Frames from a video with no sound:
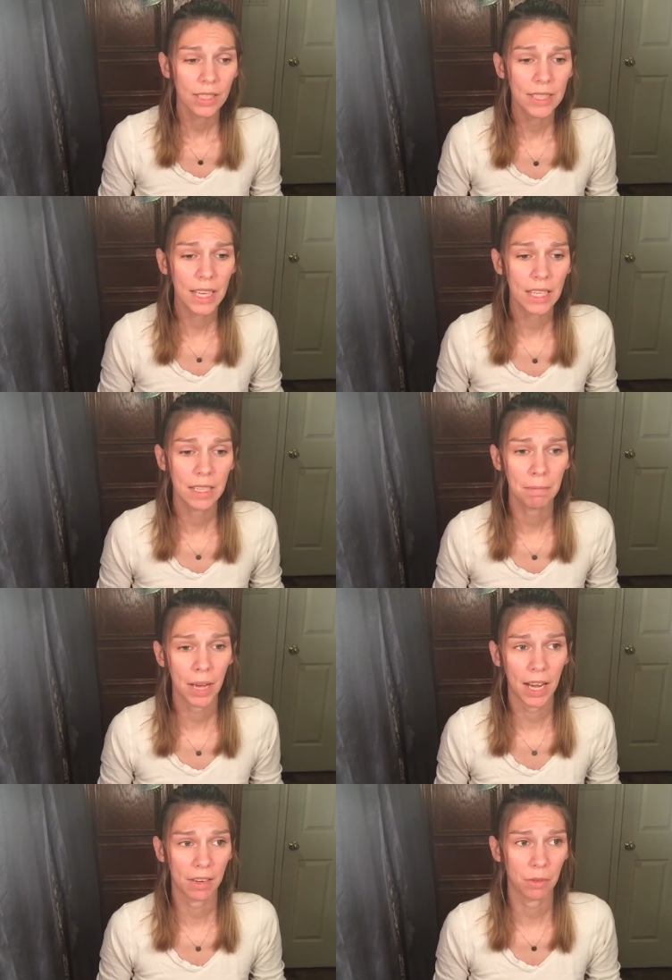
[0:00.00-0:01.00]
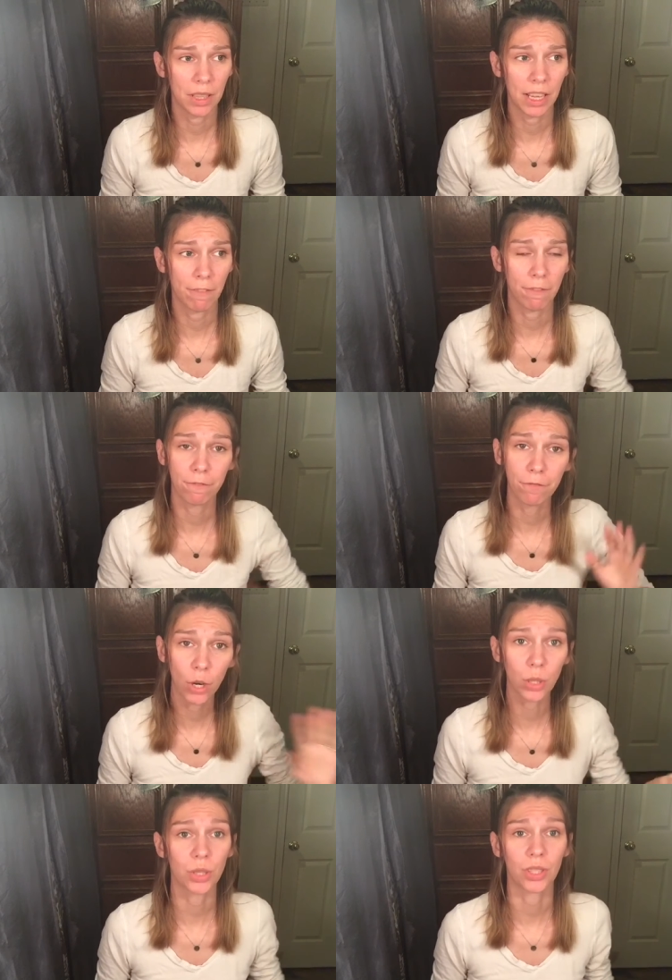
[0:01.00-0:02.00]
Dating back when they
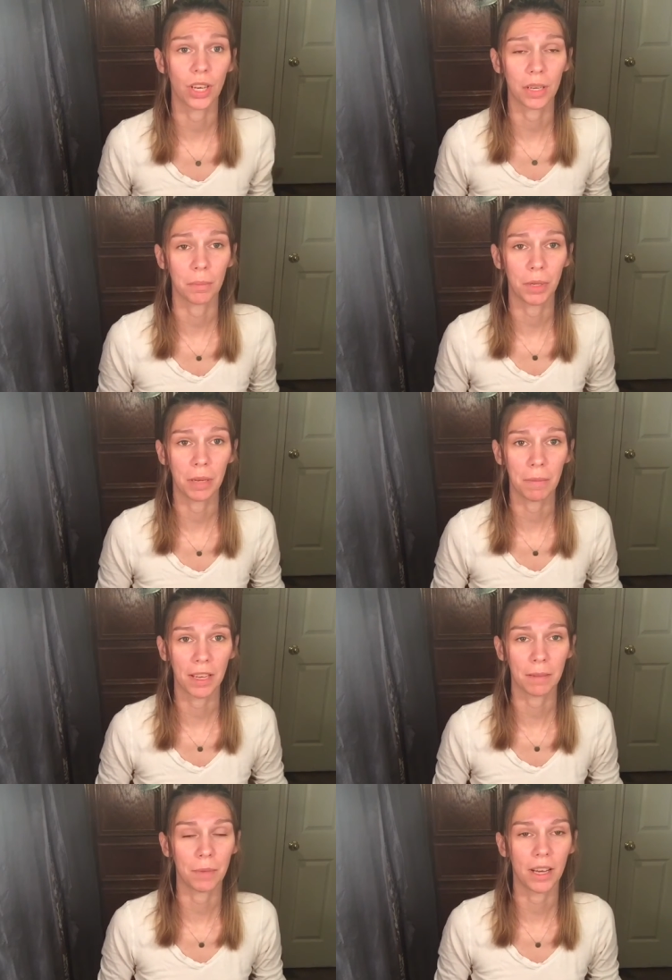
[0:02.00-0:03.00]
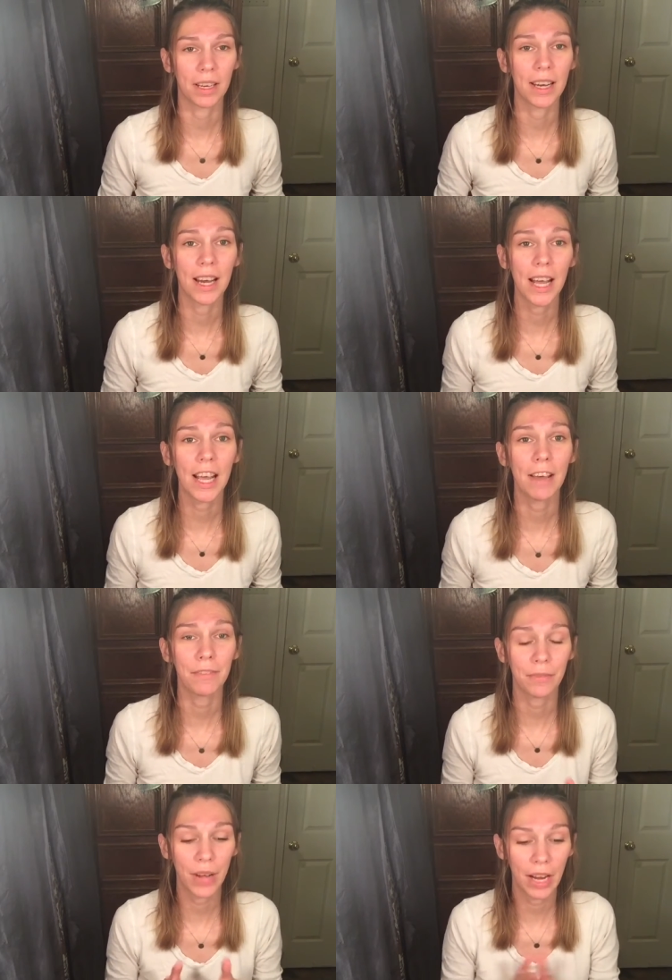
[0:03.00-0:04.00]
first started putting makeup on. And I
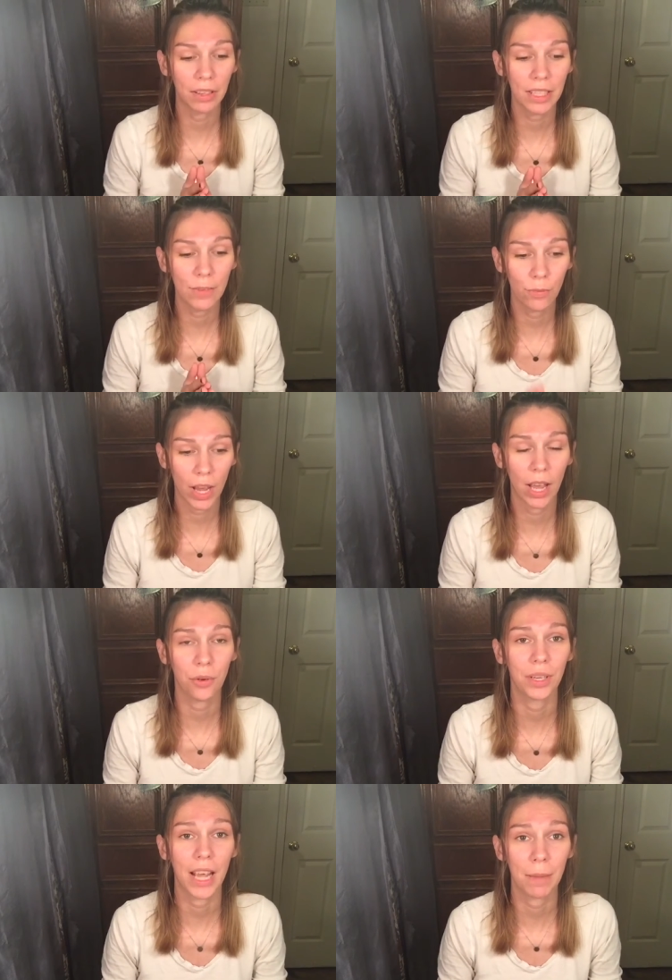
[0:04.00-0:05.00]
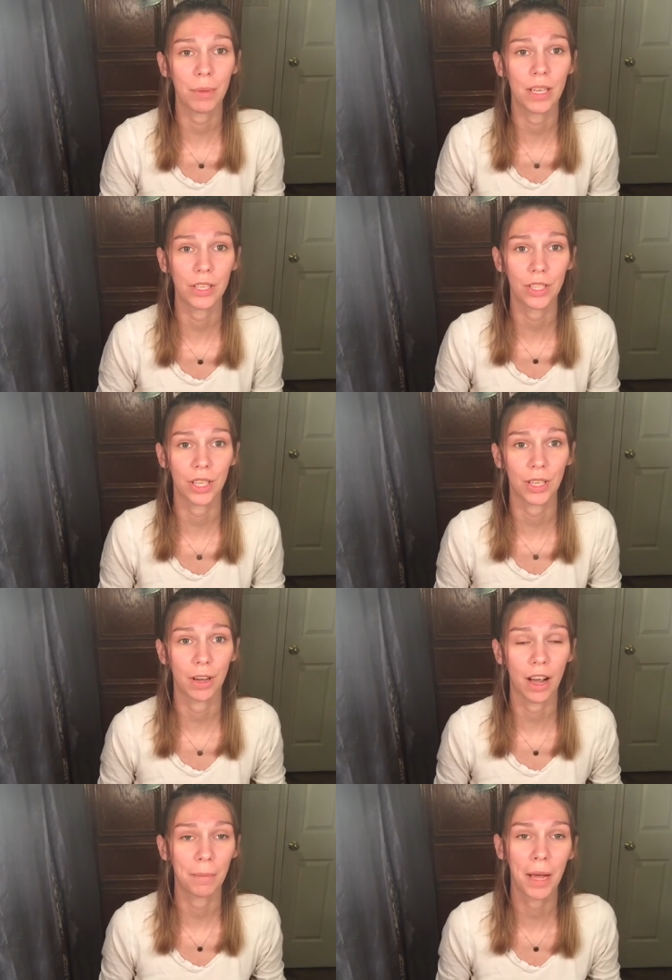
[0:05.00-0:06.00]
have finally found a
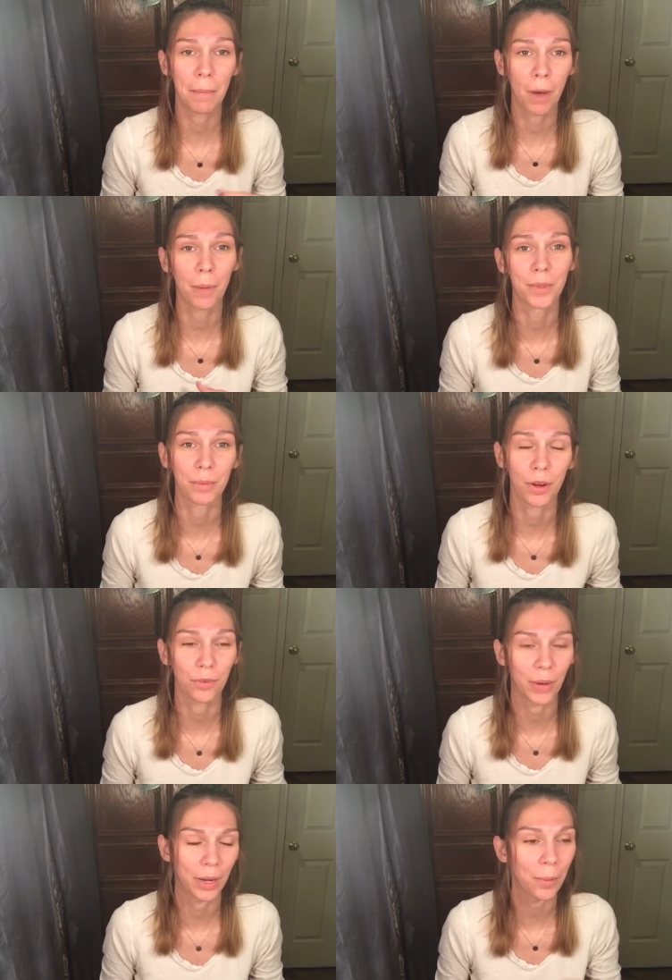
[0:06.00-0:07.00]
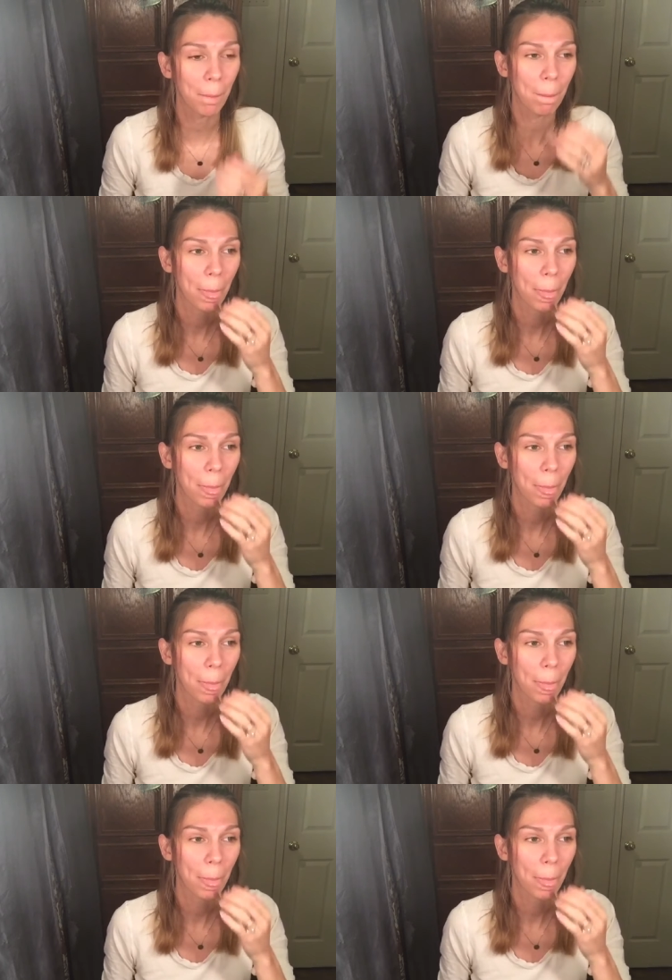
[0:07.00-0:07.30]
picture on my mom's profile